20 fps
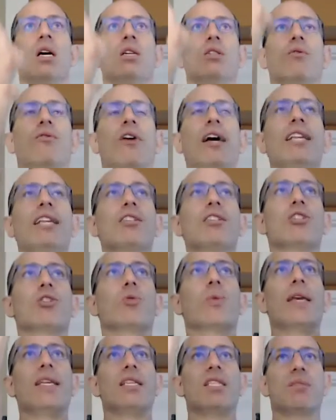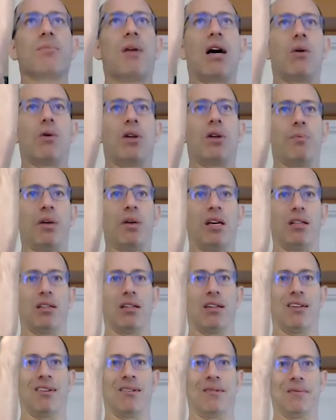So find a sweet spot with
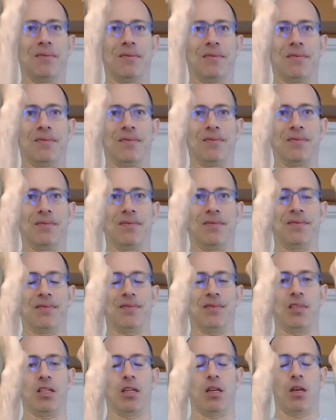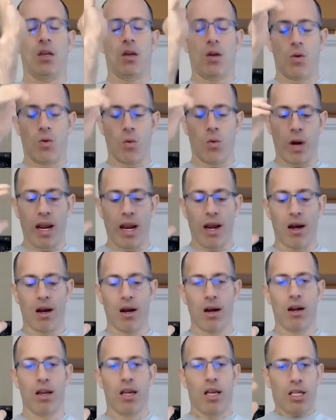pillar
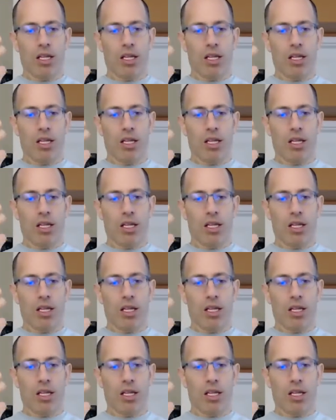where